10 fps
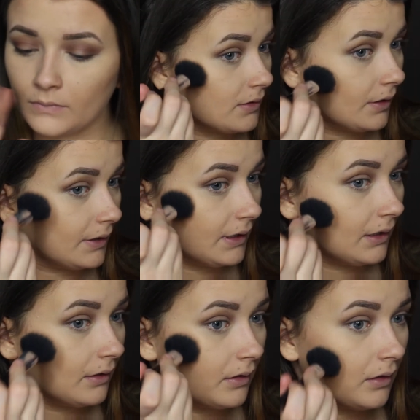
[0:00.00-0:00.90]

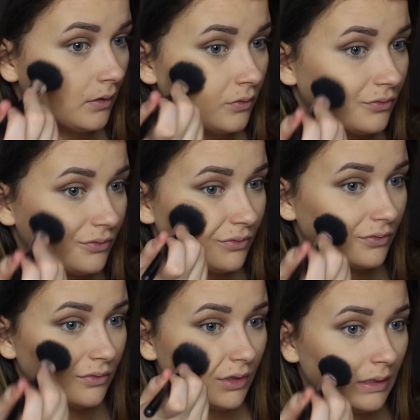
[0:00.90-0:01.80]
Starting
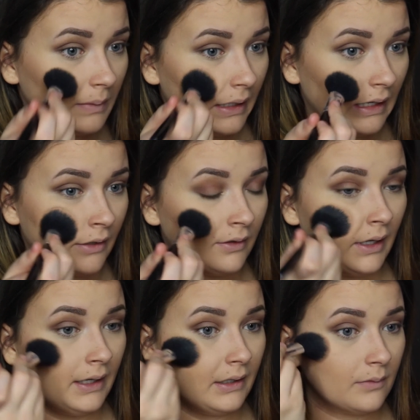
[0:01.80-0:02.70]
at my
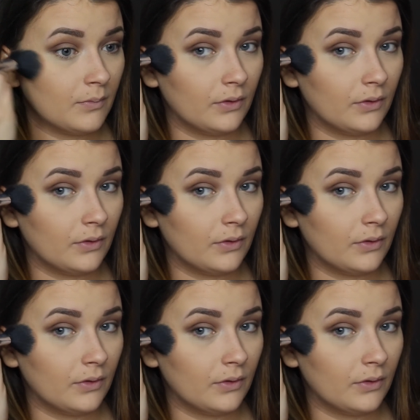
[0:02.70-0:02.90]
hairline and